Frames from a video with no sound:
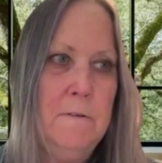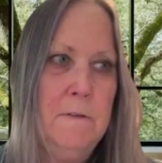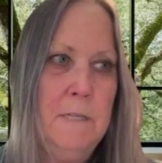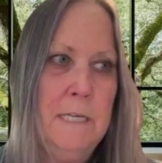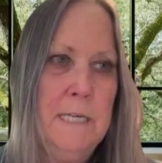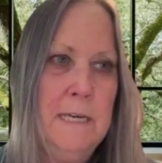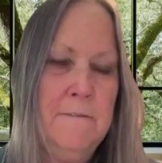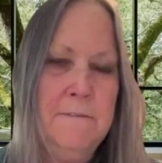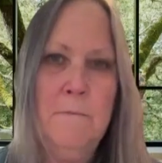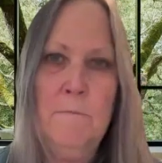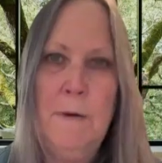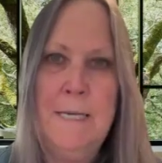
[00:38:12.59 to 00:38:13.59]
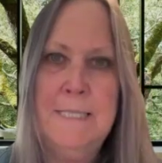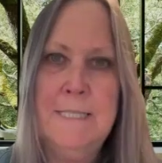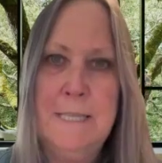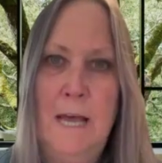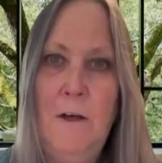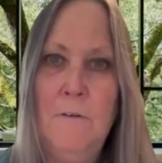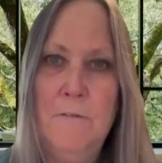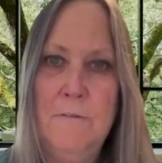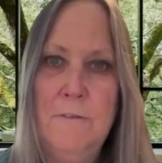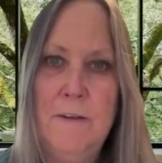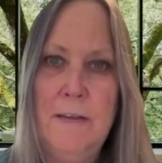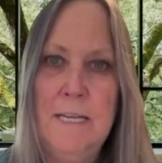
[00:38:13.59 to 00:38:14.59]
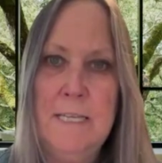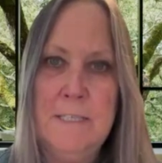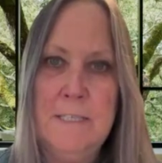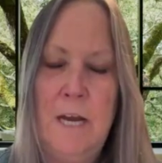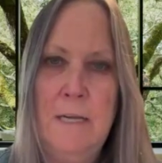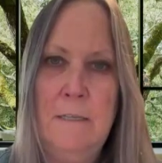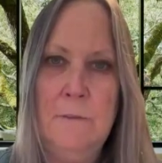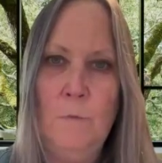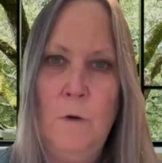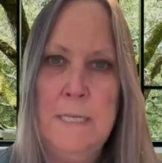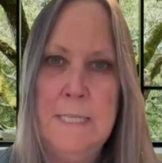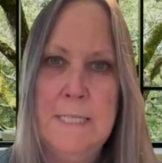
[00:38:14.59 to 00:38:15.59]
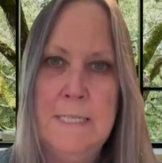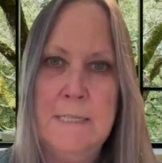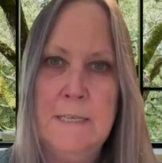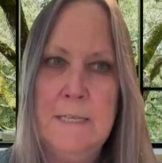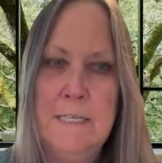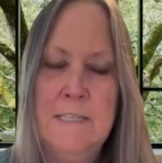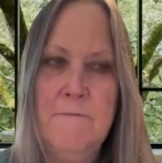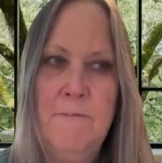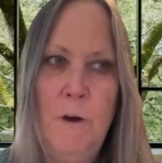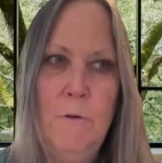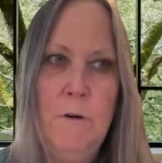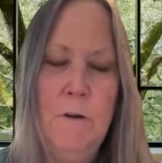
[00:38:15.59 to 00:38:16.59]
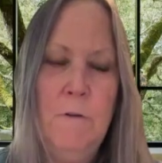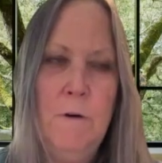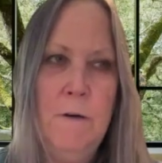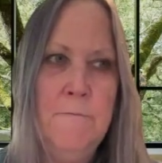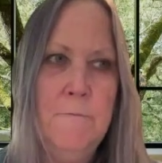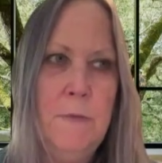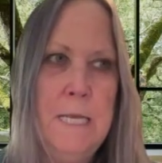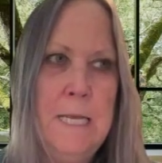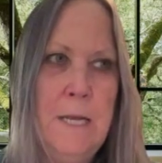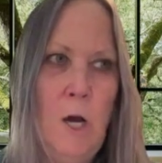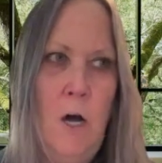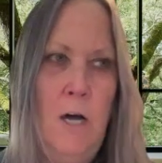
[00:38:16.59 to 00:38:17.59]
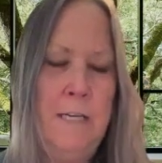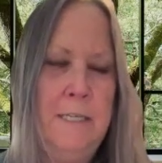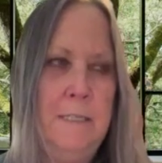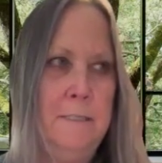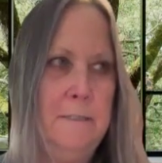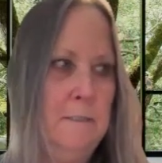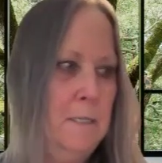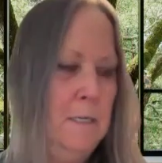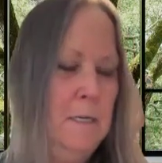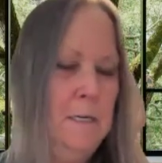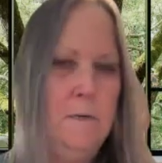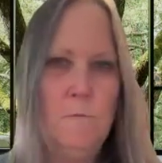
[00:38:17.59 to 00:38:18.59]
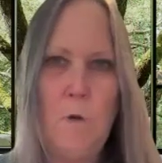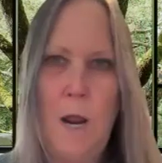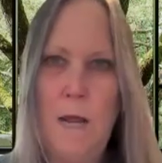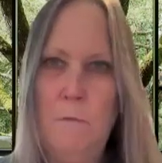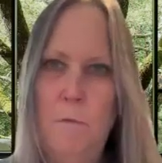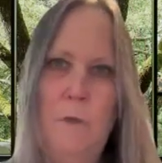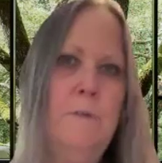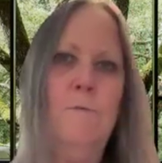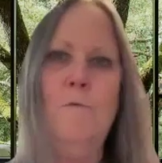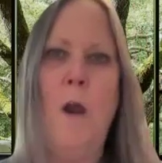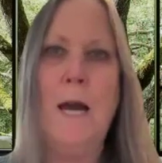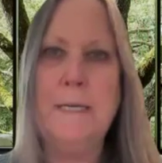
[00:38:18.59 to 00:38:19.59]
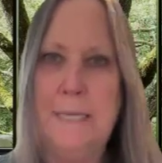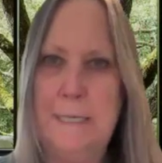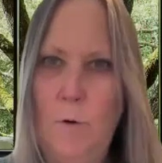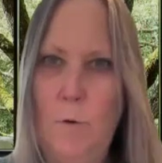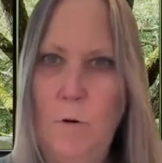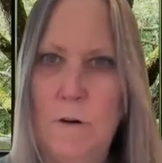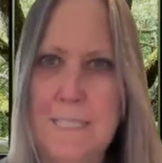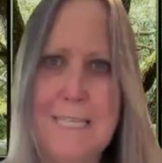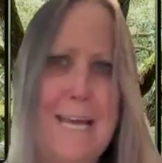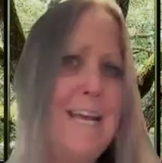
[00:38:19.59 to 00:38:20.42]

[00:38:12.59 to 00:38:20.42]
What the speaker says: the gift of myself as a child was this photo of me on a wooden rocking horse.